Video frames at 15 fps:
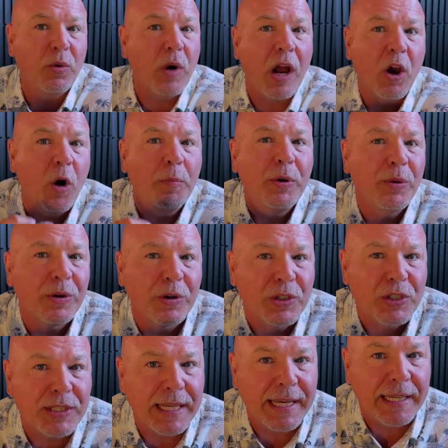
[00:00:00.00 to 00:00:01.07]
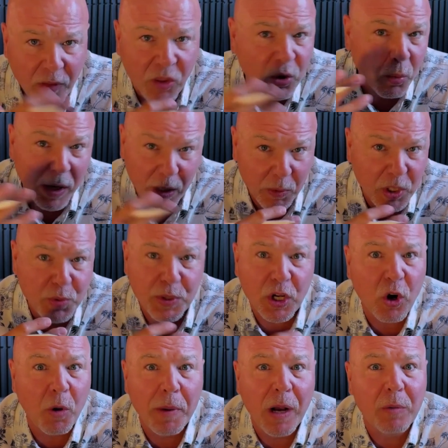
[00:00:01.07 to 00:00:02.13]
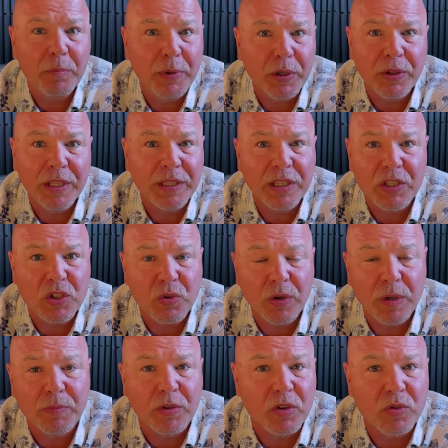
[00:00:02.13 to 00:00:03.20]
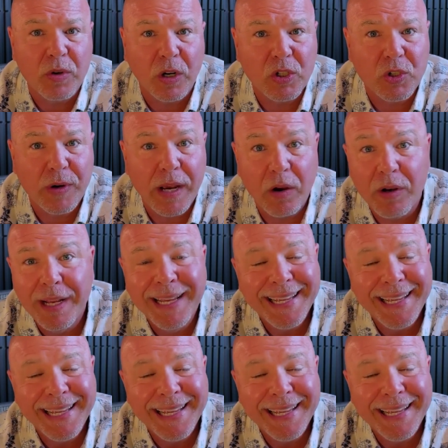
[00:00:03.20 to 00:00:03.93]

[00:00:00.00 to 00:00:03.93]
I hope you understand the way in which we go about building this script and structure out